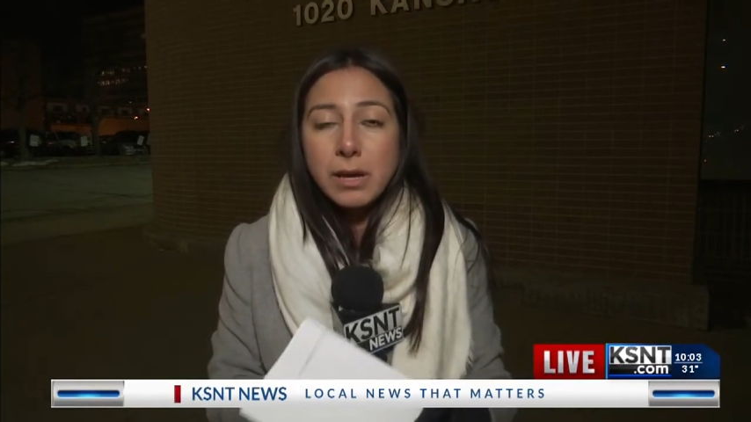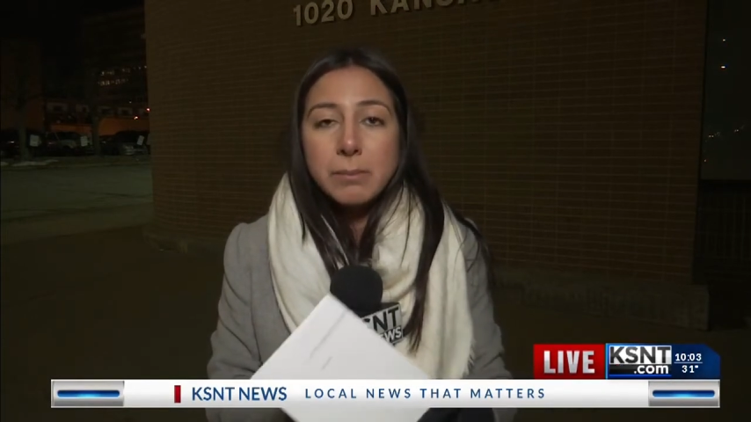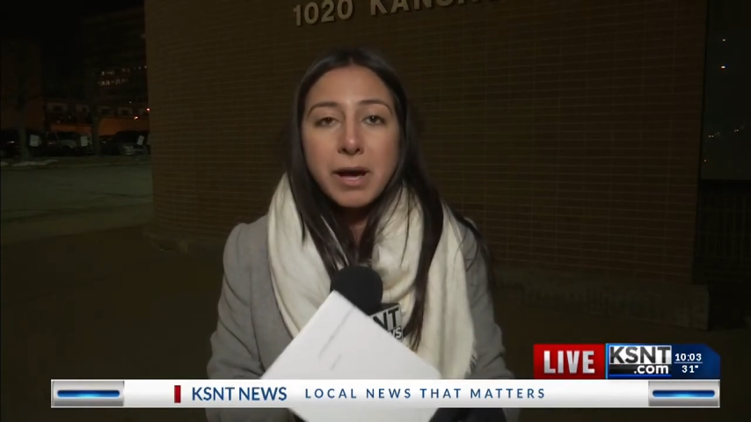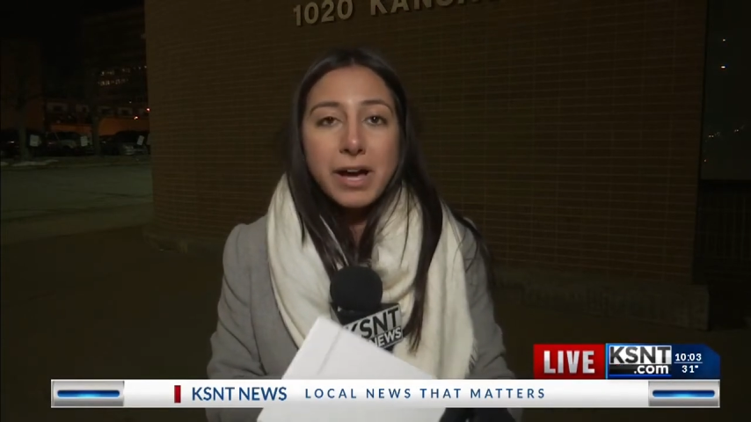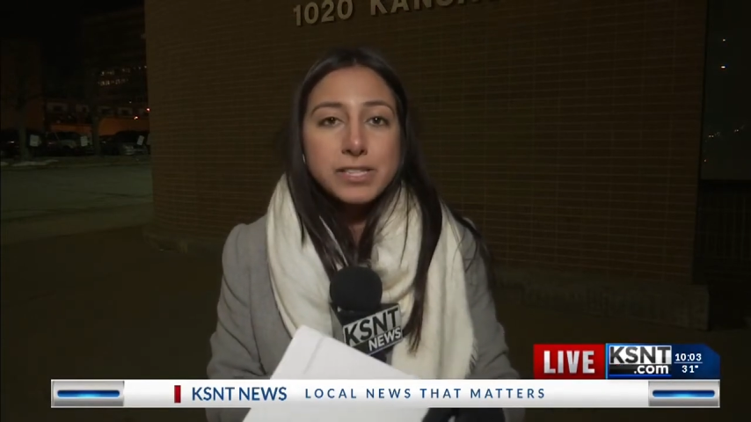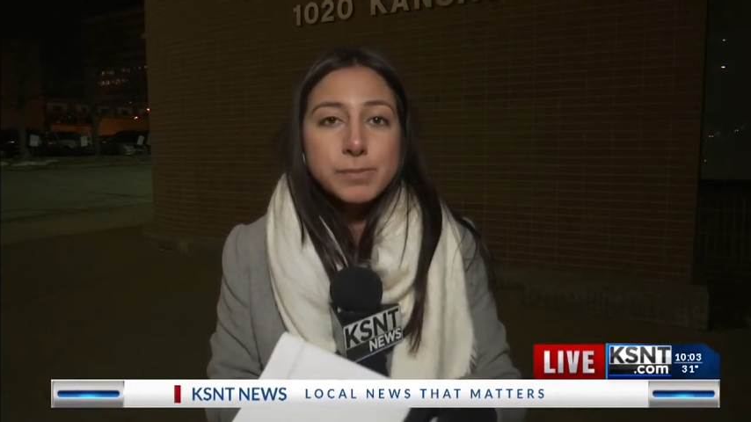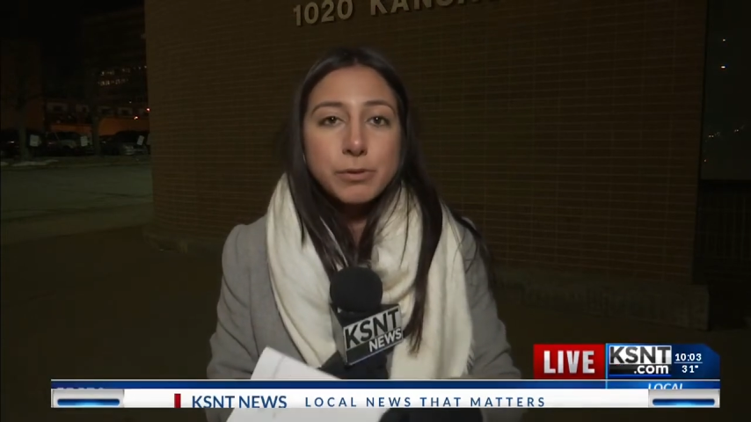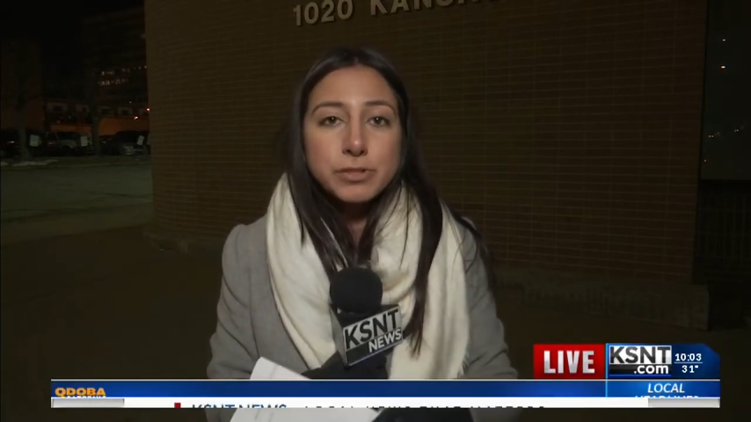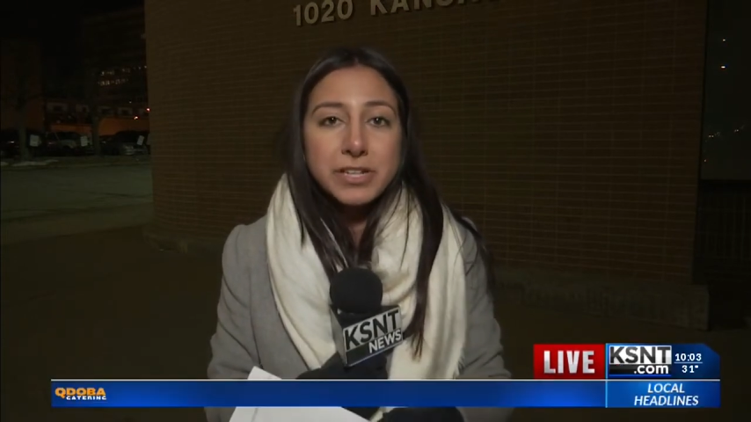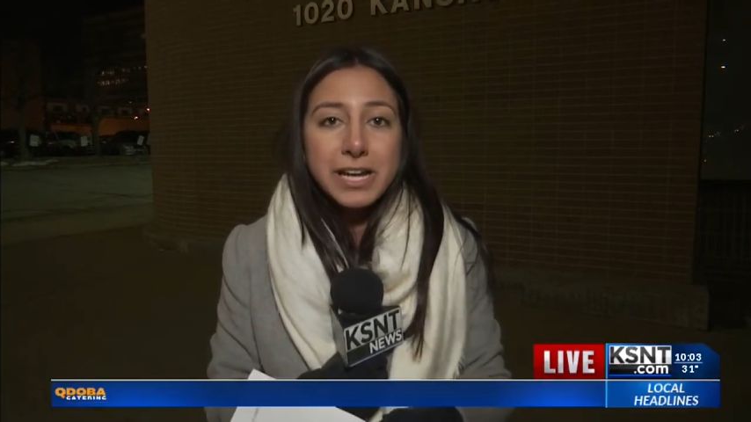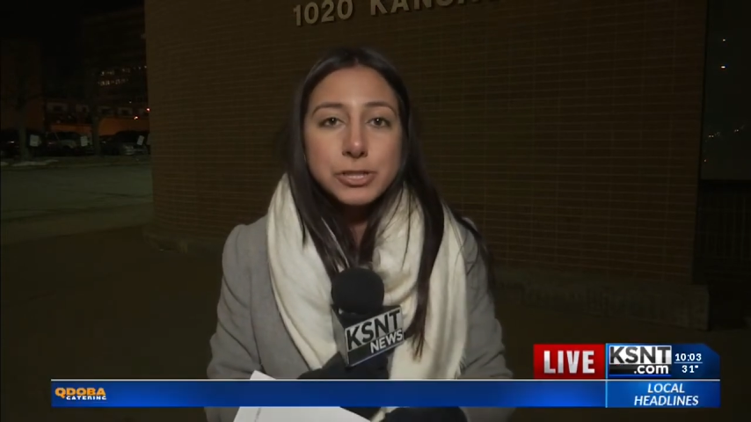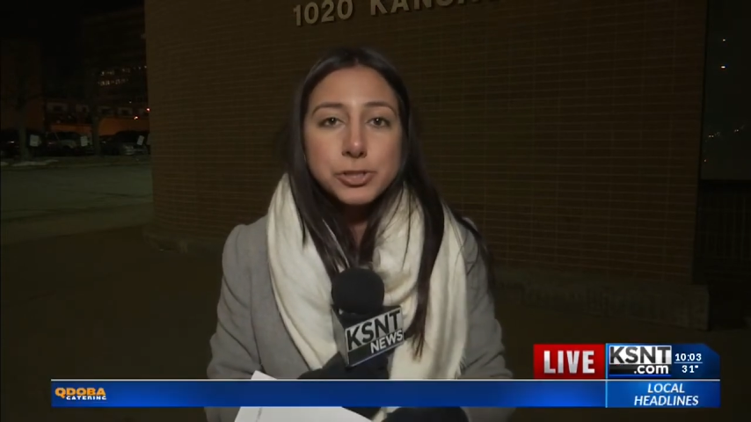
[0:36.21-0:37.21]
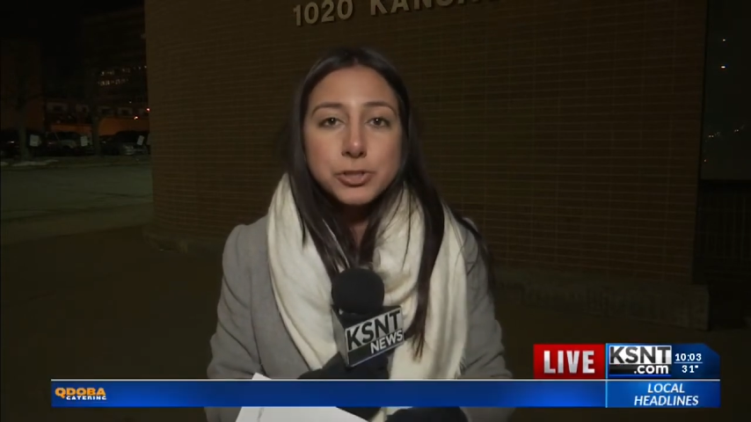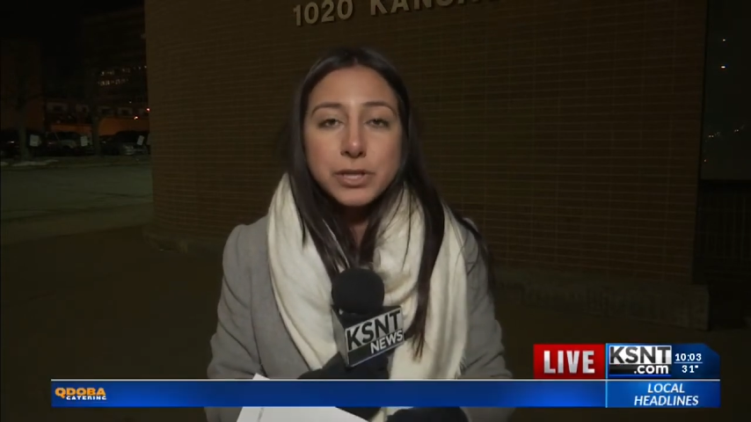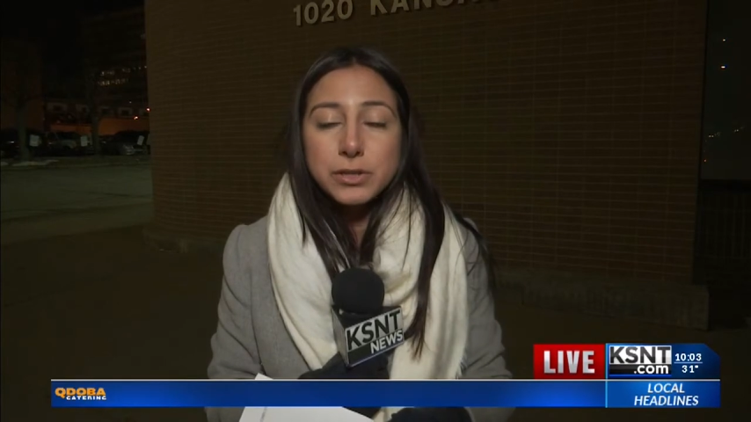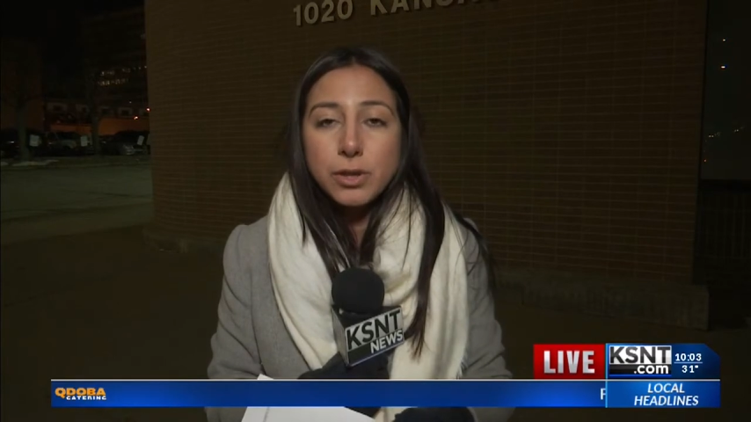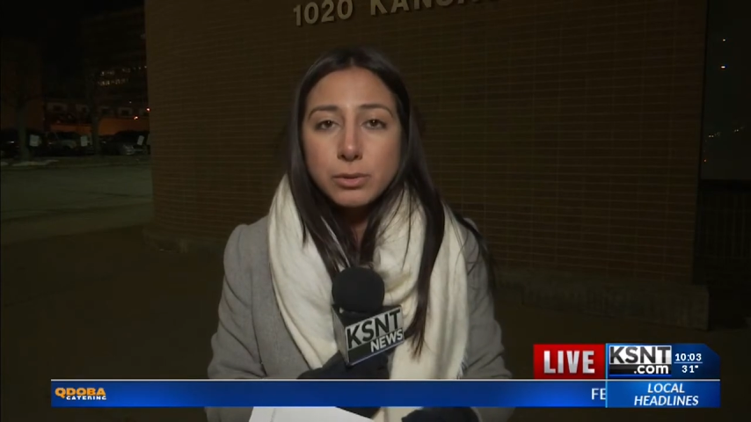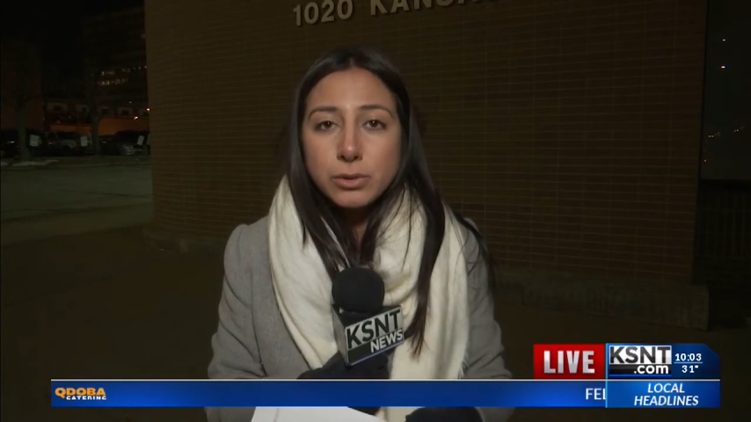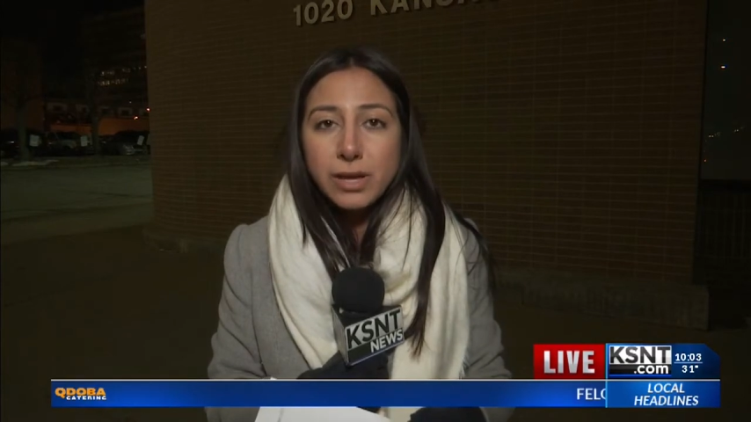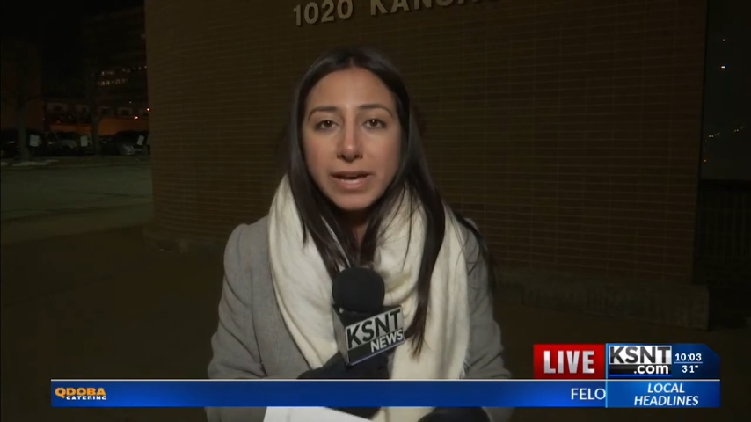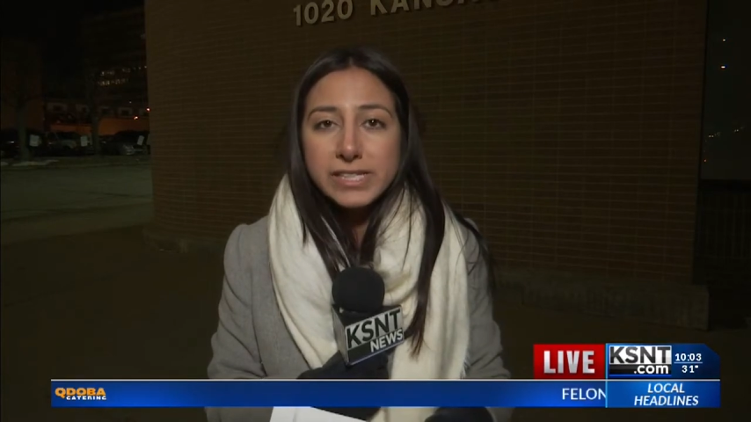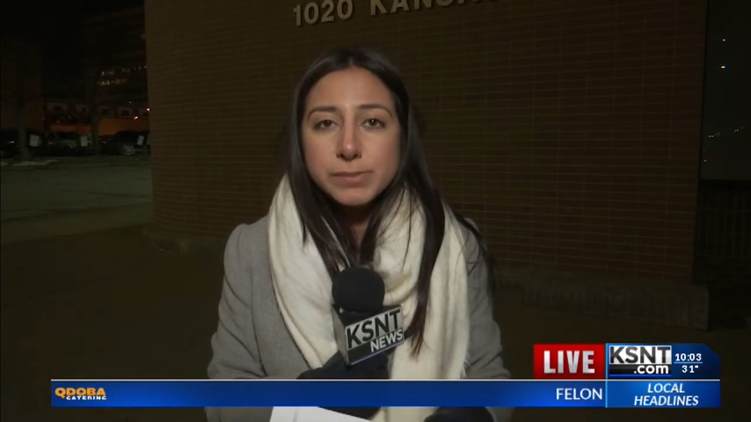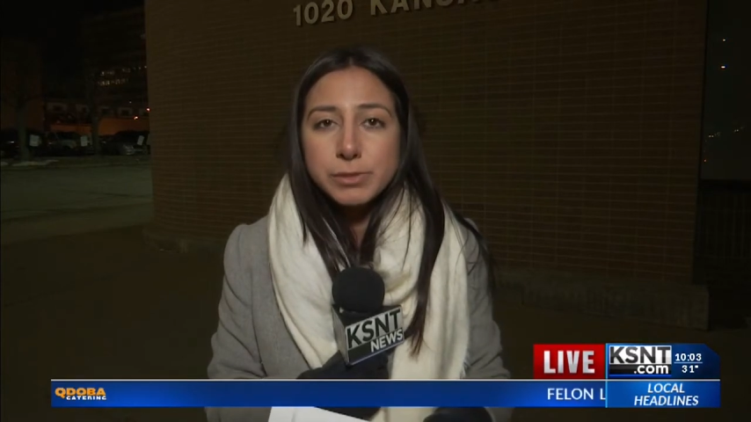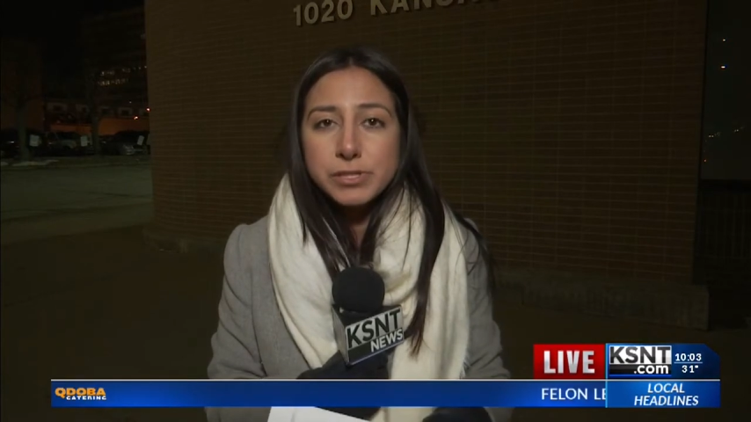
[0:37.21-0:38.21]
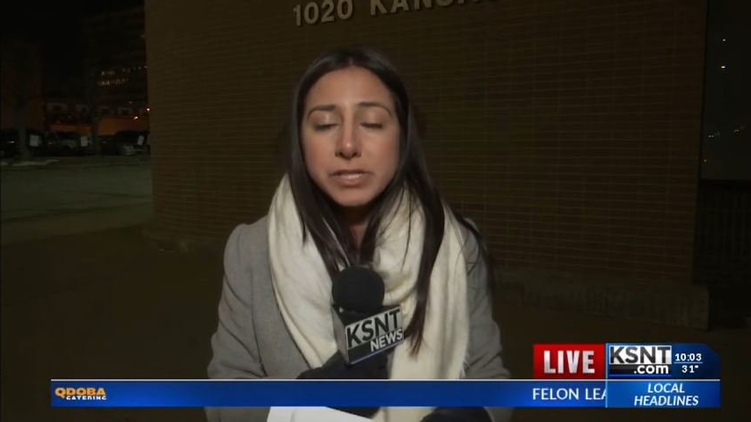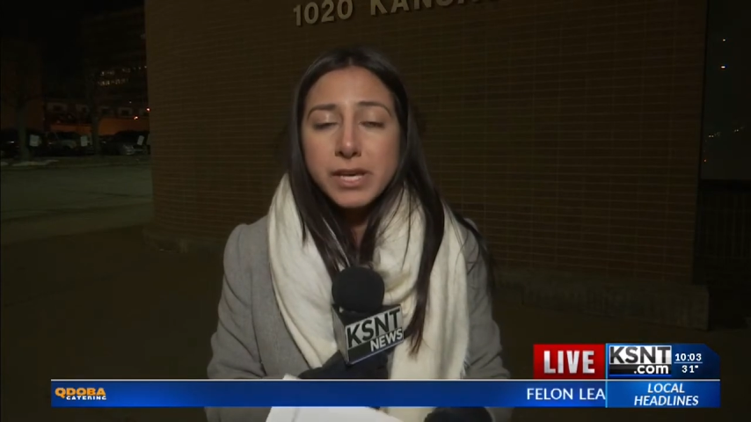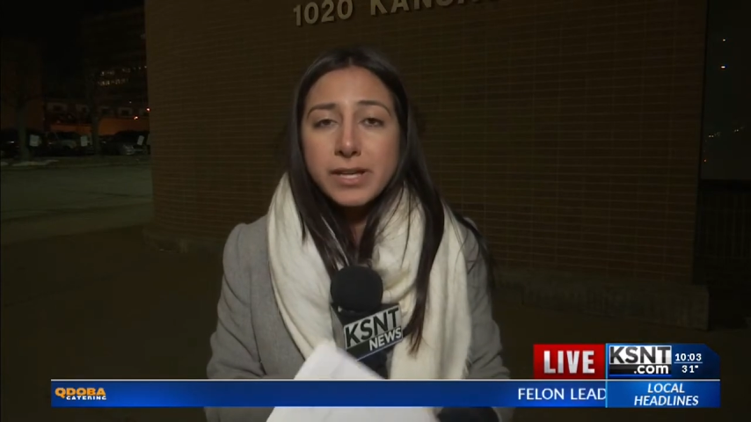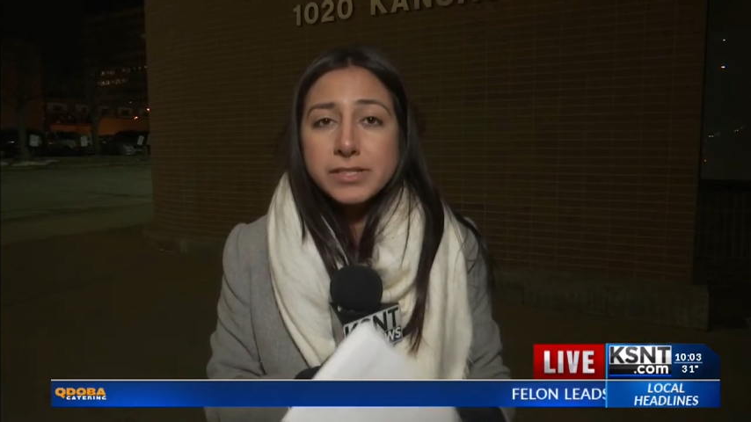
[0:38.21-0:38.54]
But I spoke to national and local experts